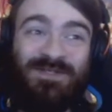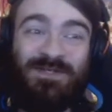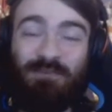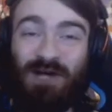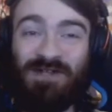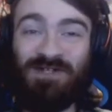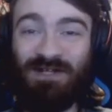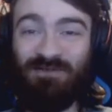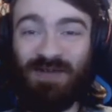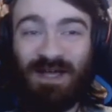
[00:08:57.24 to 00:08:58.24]

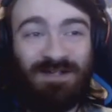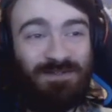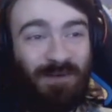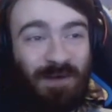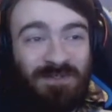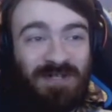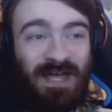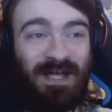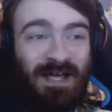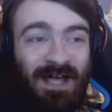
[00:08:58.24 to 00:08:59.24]
surprisingly faint to what I was
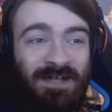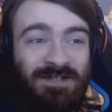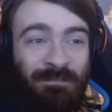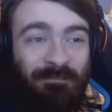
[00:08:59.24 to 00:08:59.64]
saying, I guess.